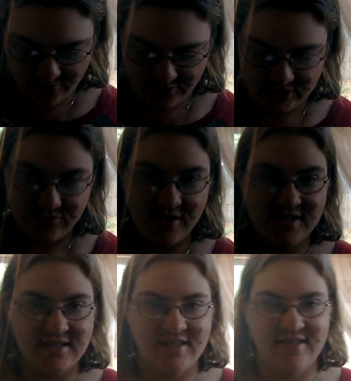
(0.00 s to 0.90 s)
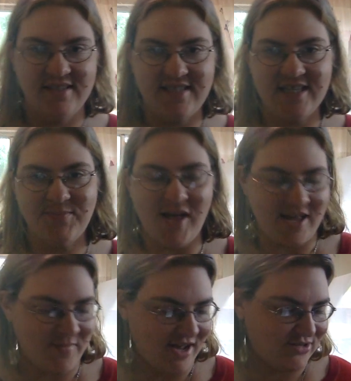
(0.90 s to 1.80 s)
which was the
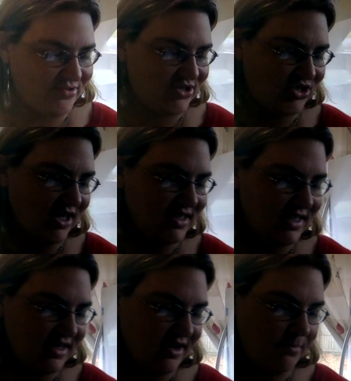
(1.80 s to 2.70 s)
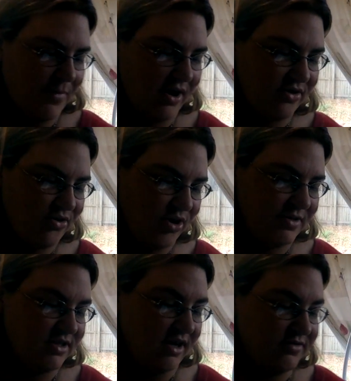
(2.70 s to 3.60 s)
six-pack match, which is John Cena, Baron
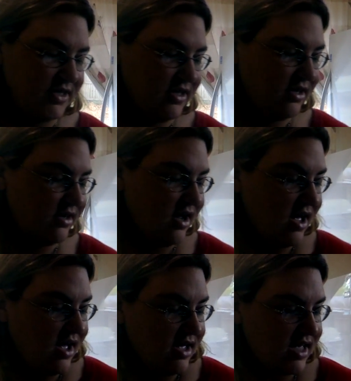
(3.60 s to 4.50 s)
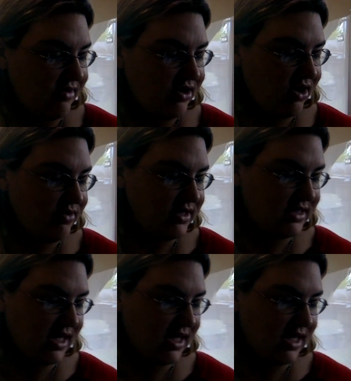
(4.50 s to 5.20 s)
Corbin, Dolph Ziggler, Kevin Owens,